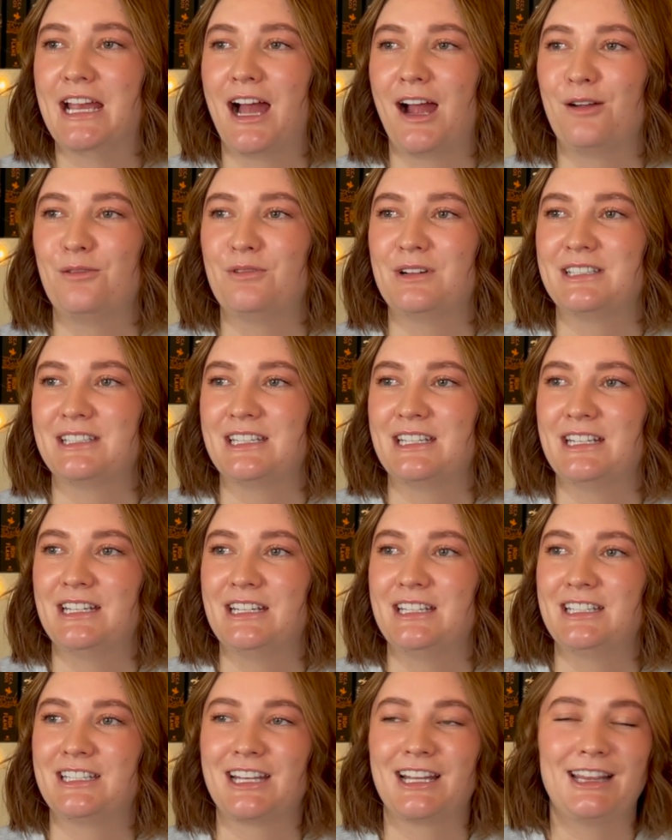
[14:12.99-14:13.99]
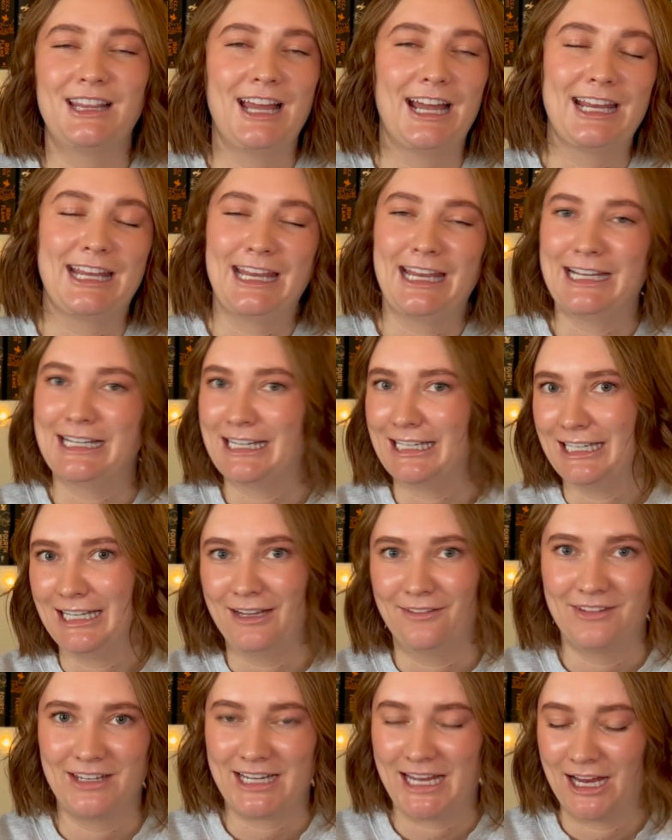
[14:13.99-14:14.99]
I wasn't liking any
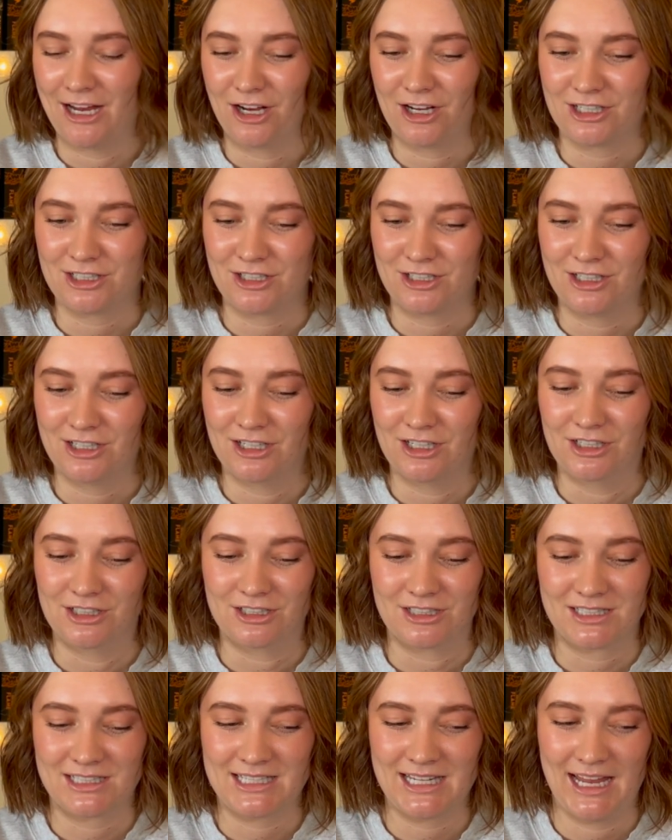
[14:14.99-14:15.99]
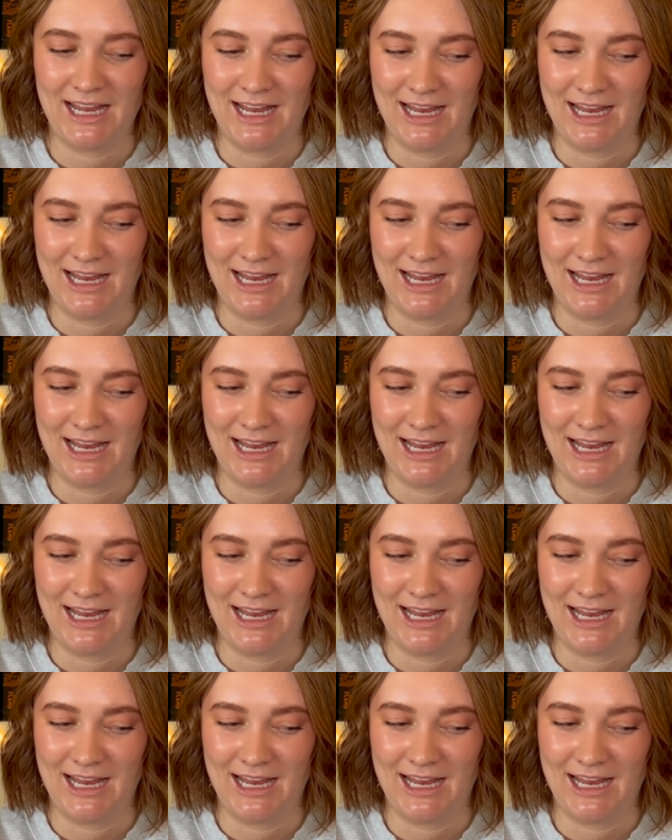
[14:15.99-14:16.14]
of the characters,